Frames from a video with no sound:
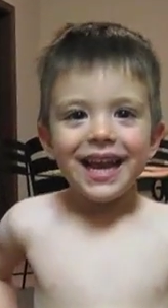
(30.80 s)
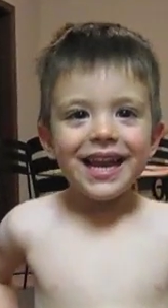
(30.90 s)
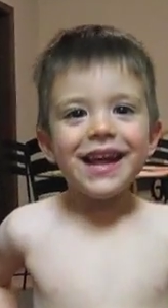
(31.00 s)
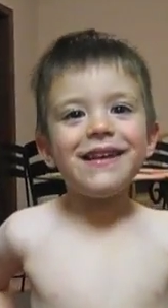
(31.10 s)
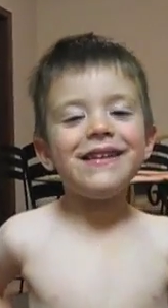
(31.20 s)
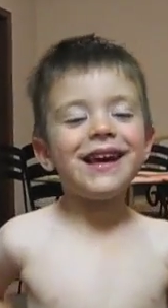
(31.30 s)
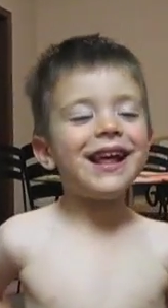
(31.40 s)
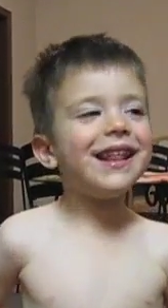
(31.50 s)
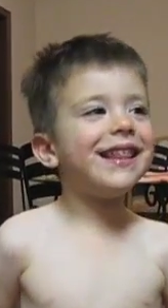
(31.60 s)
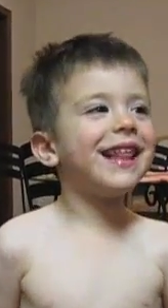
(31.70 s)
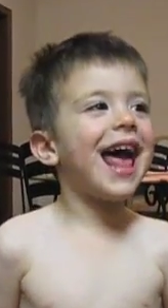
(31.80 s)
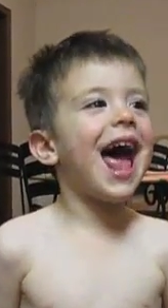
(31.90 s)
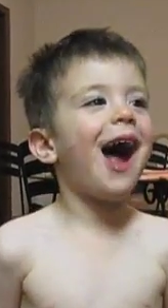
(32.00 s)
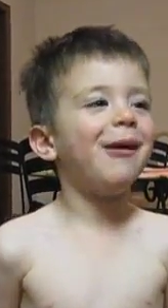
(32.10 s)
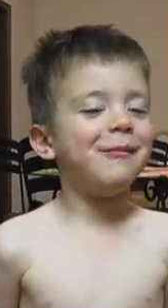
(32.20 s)
Name is
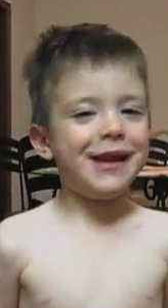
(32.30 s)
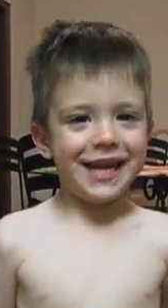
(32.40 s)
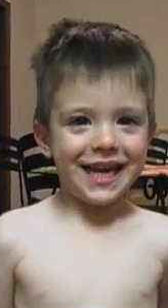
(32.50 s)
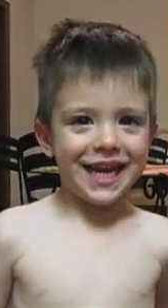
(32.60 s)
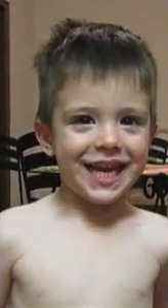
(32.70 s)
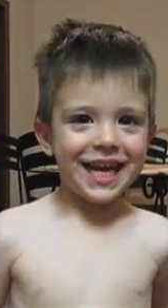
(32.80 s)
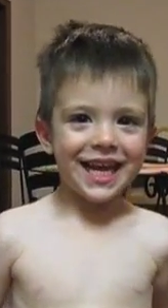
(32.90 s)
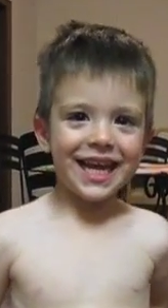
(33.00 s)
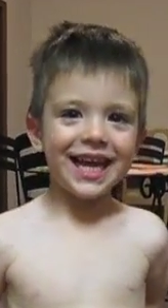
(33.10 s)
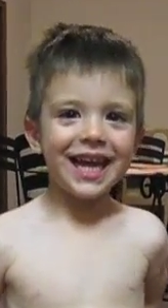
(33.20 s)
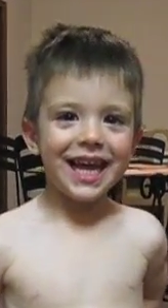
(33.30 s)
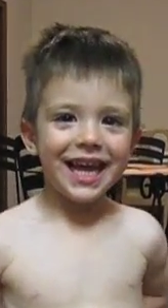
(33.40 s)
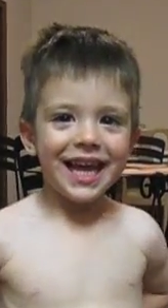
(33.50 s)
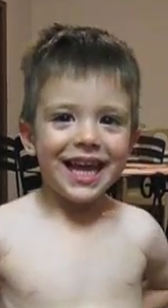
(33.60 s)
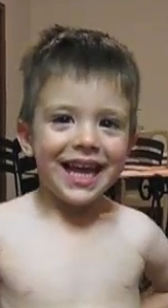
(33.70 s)
Abby. It's
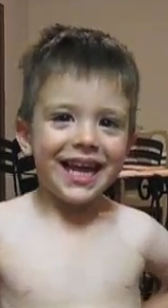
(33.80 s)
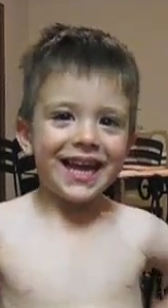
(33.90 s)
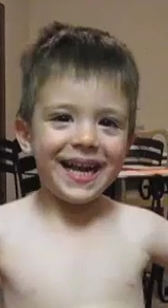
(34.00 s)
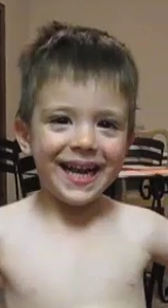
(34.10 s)
Abby? Mm